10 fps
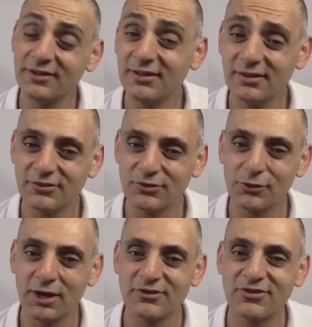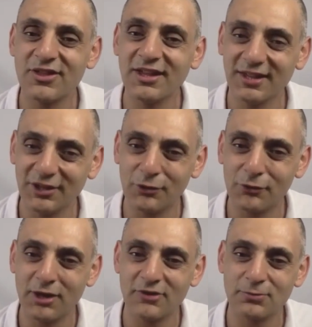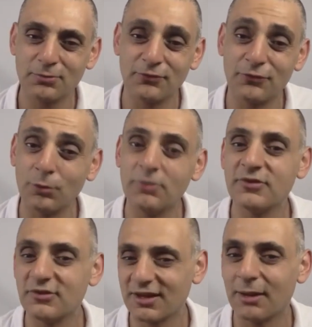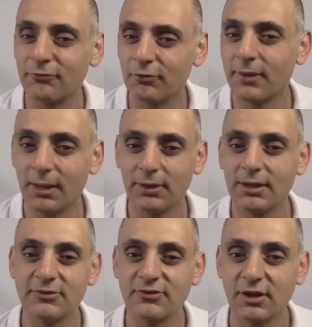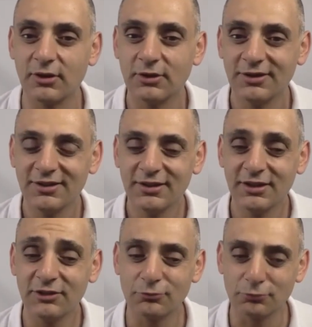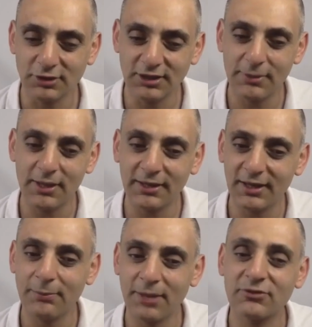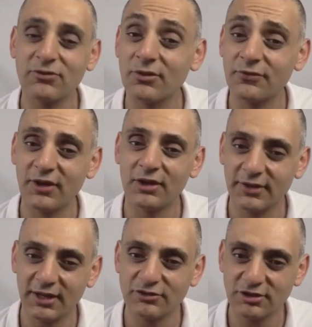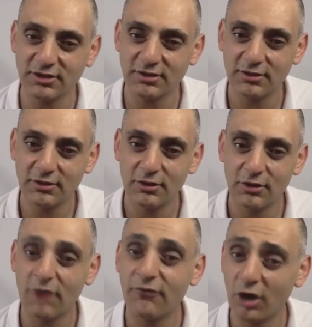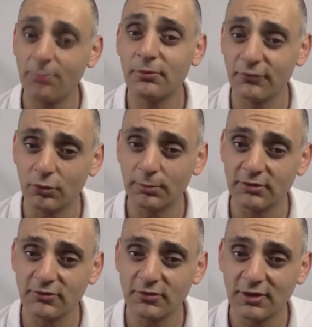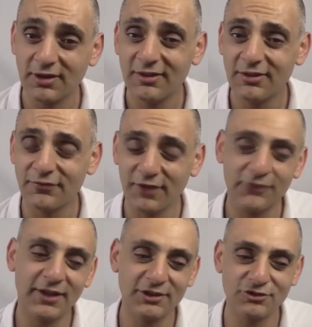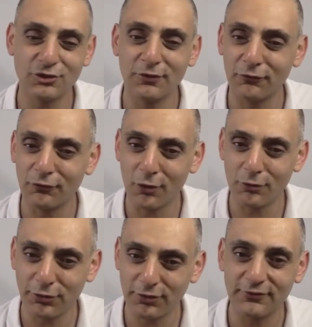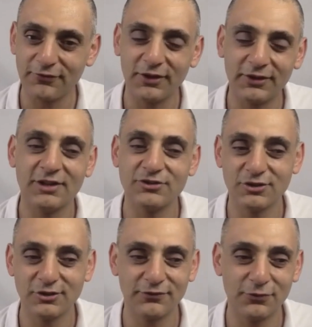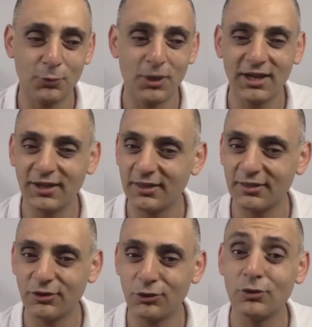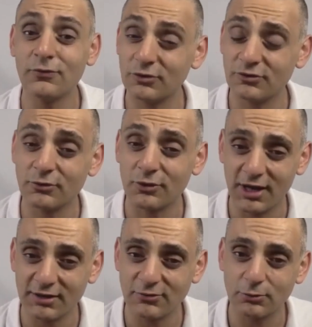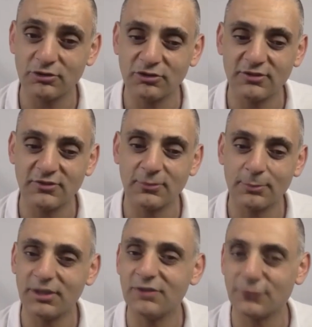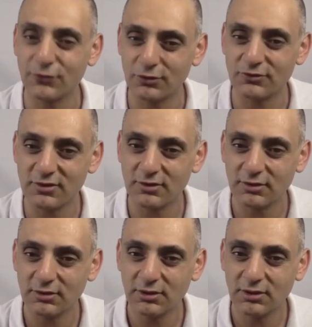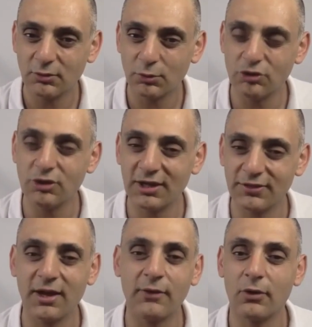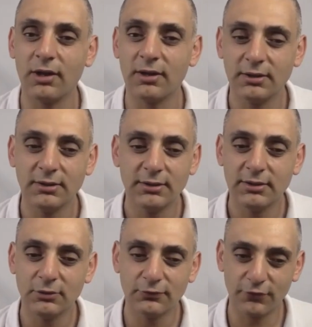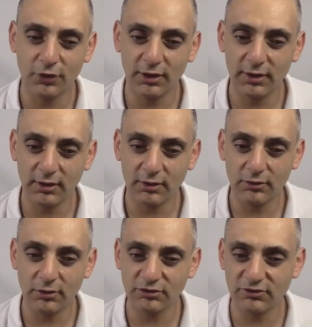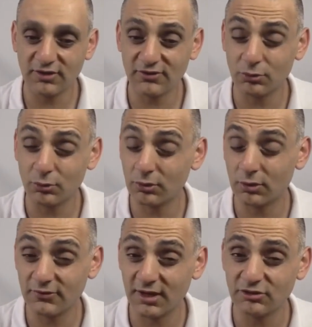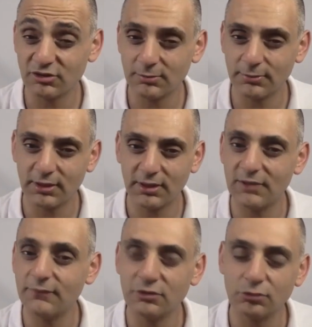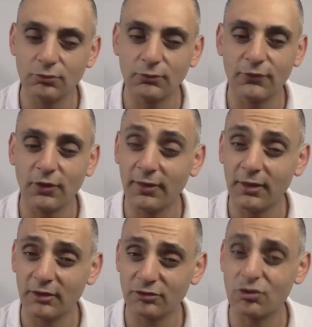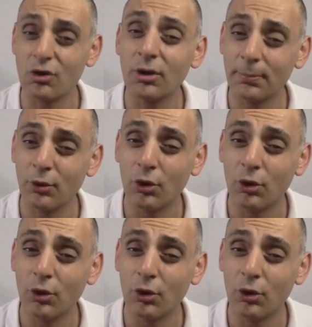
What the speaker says: ideas, your greatest thinking, your greatest performances come from that place. So it's really about getting back to the foundation of high performance, the foundation of growth, the foundation of the way the universe creates, which is peace first. When you get that right, you'll find, not just as an organization, but individuals will find a stronger